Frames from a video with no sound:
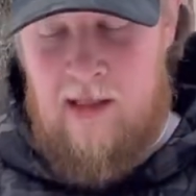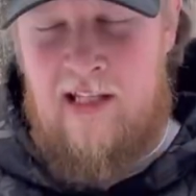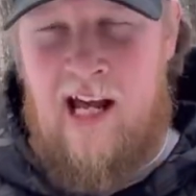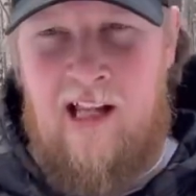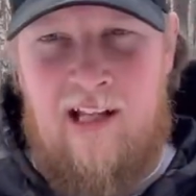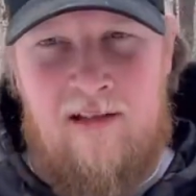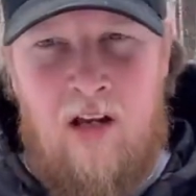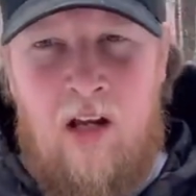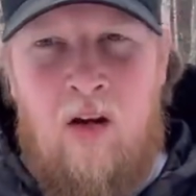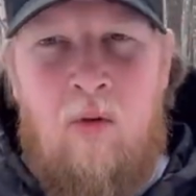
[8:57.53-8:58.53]
the Talon is
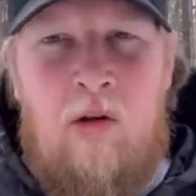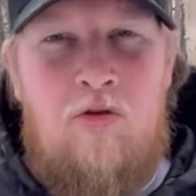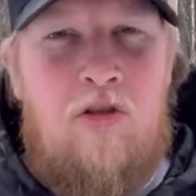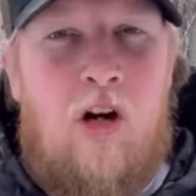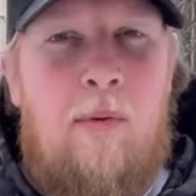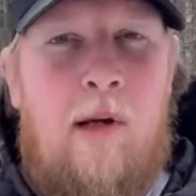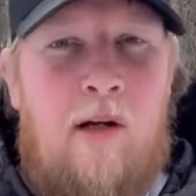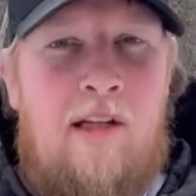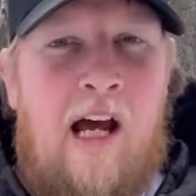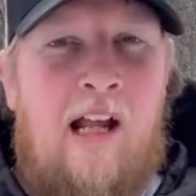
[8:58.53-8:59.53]
we don't sharpen our
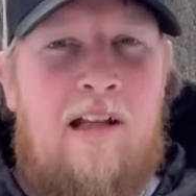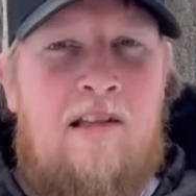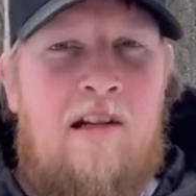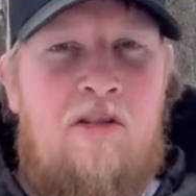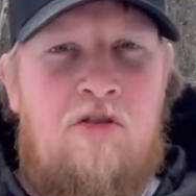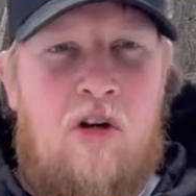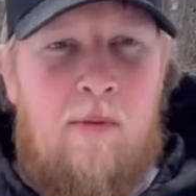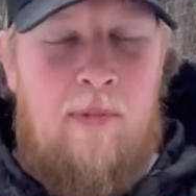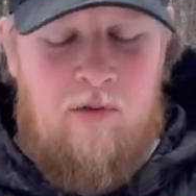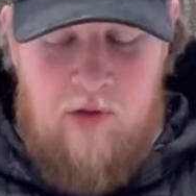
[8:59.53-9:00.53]
Talons near as
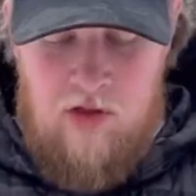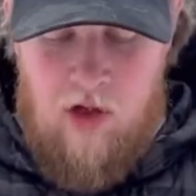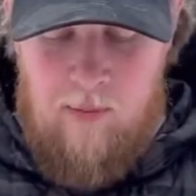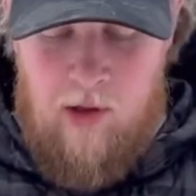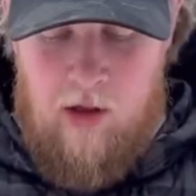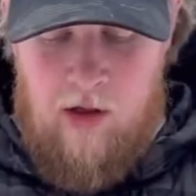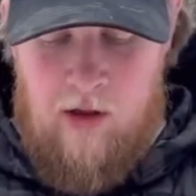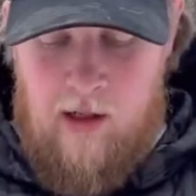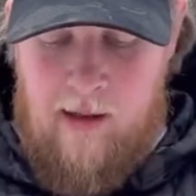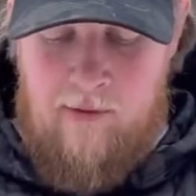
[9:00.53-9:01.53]
sharp as we sharpen our other
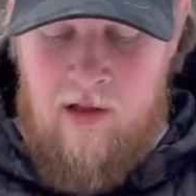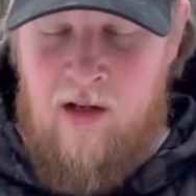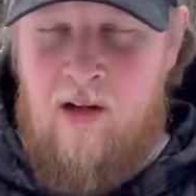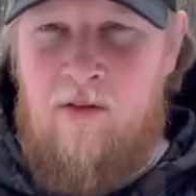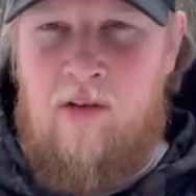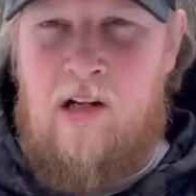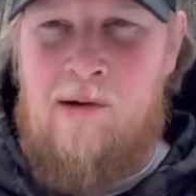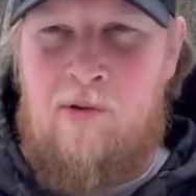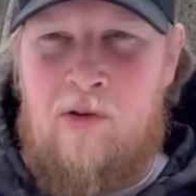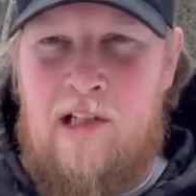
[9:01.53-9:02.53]
knives for a
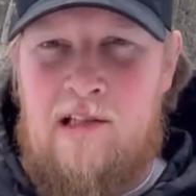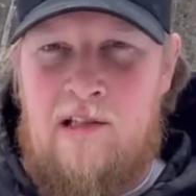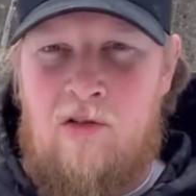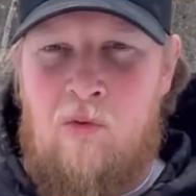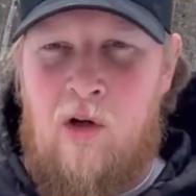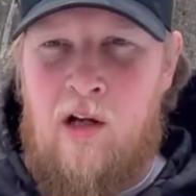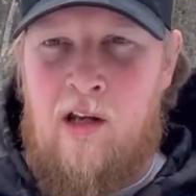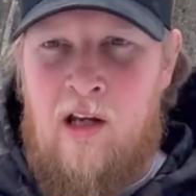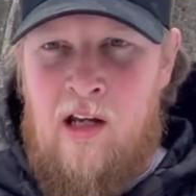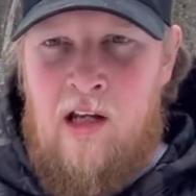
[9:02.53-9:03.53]
couple of reasons. One,
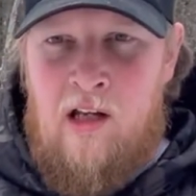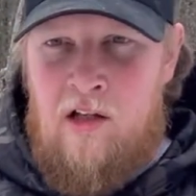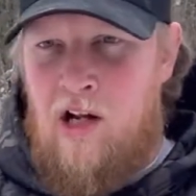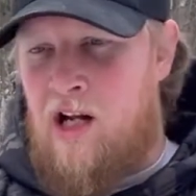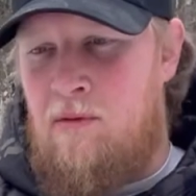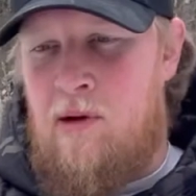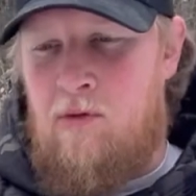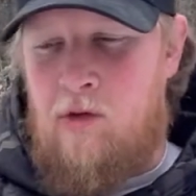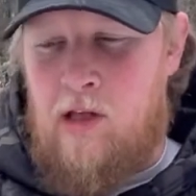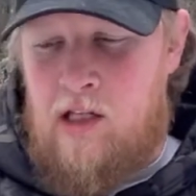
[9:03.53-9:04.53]
you're not
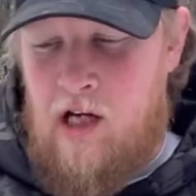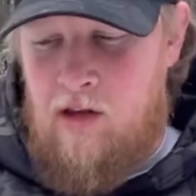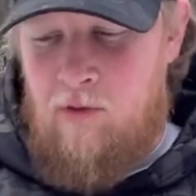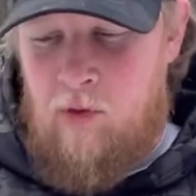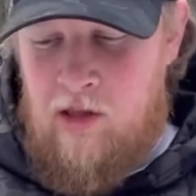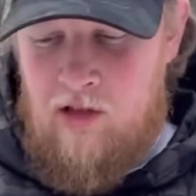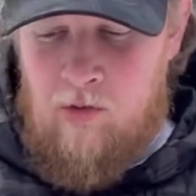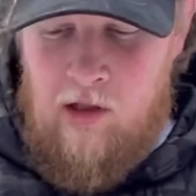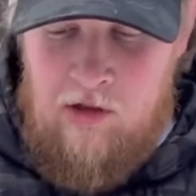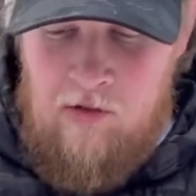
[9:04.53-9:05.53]
able to really cut with this
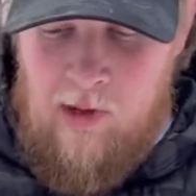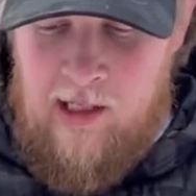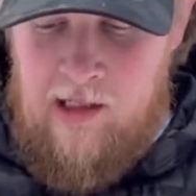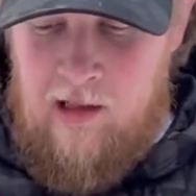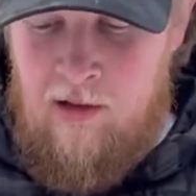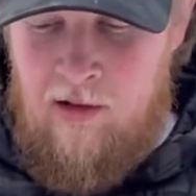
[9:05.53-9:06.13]
well. You might could